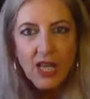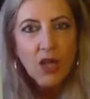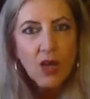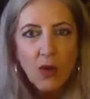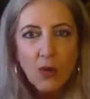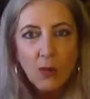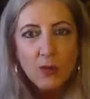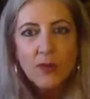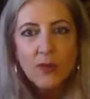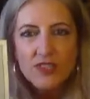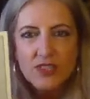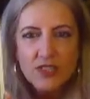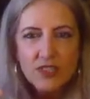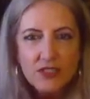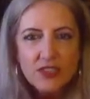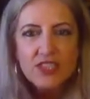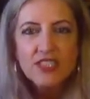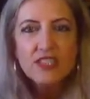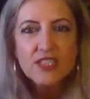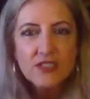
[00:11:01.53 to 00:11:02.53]
a lot, but
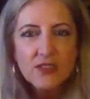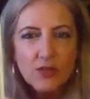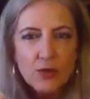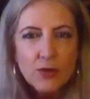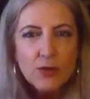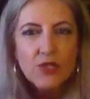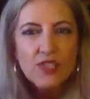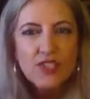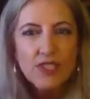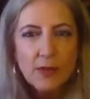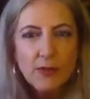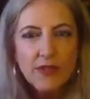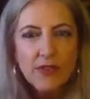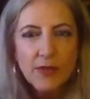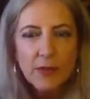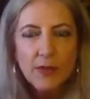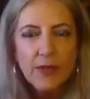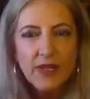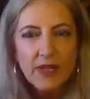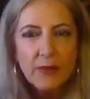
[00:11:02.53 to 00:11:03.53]
you did enjoy some
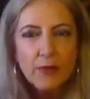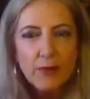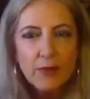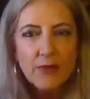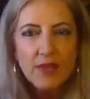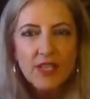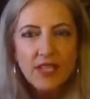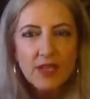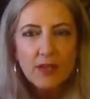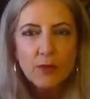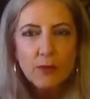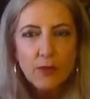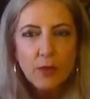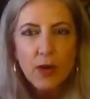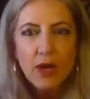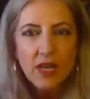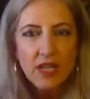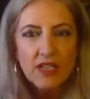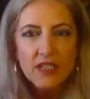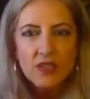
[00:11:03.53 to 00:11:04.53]
of the people that you
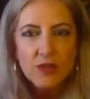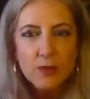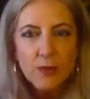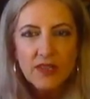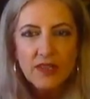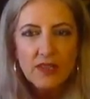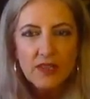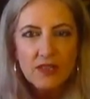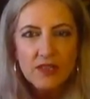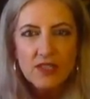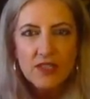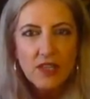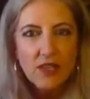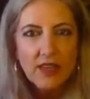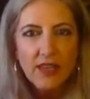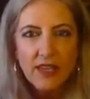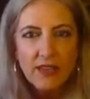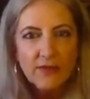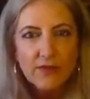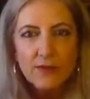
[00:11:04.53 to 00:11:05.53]
worked with. And
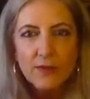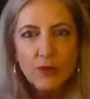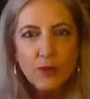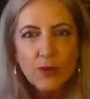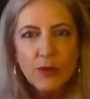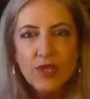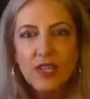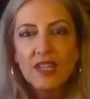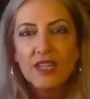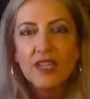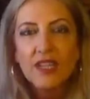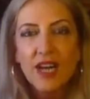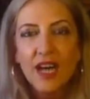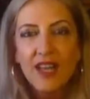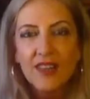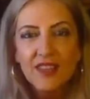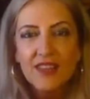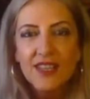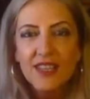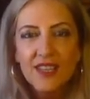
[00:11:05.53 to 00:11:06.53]
so therefore,
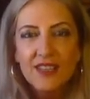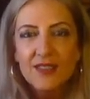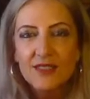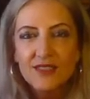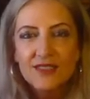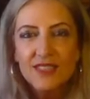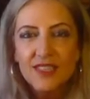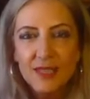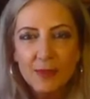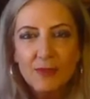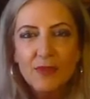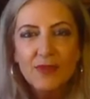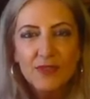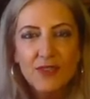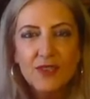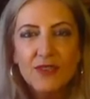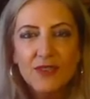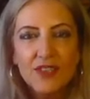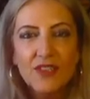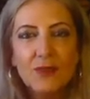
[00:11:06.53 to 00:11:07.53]
I think some
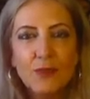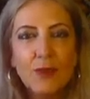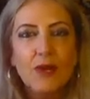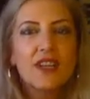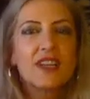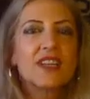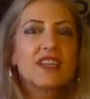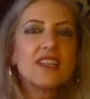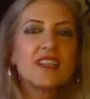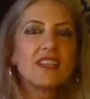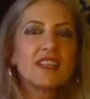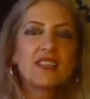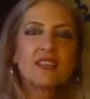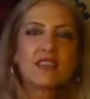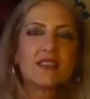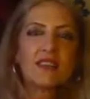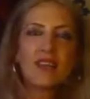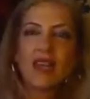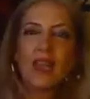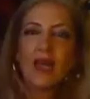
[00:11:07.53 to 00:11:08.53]
of you did work in
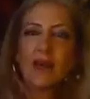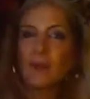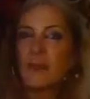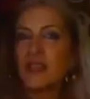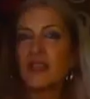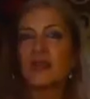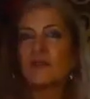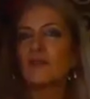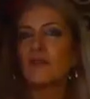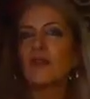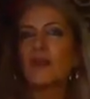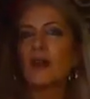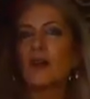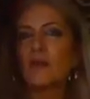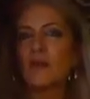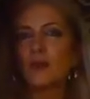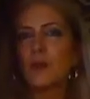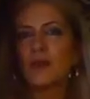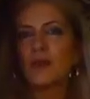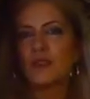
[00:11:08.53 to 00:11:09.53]
a happy
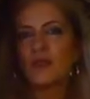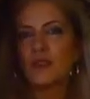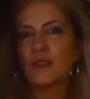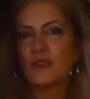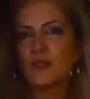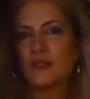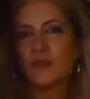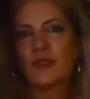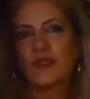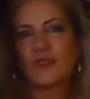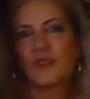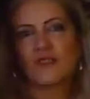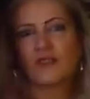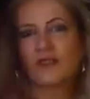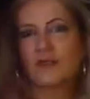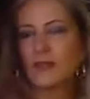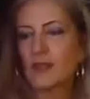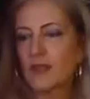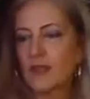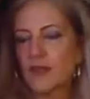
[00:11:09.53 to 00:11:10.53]
environment with
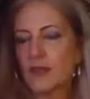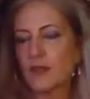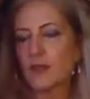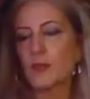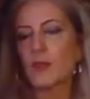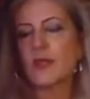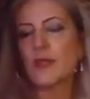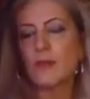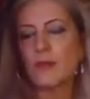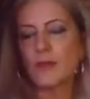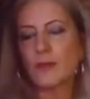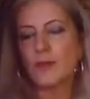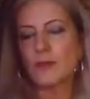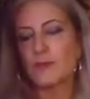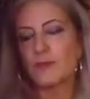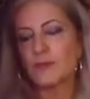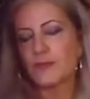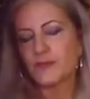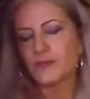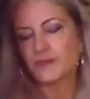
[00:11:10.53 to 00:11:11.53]
good
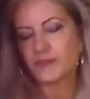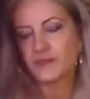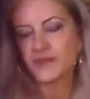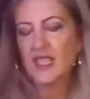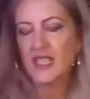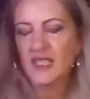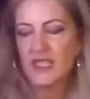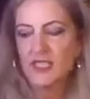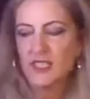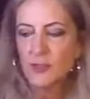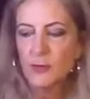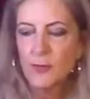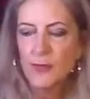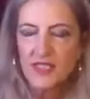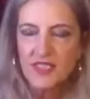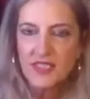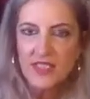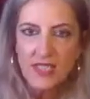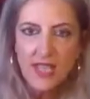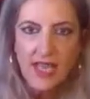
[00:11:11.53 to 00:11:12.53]
people, and you
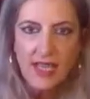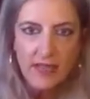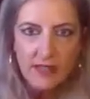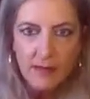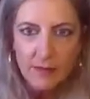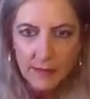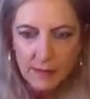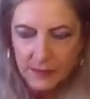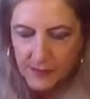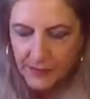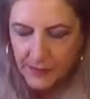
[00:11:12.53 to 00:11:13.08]
miss that.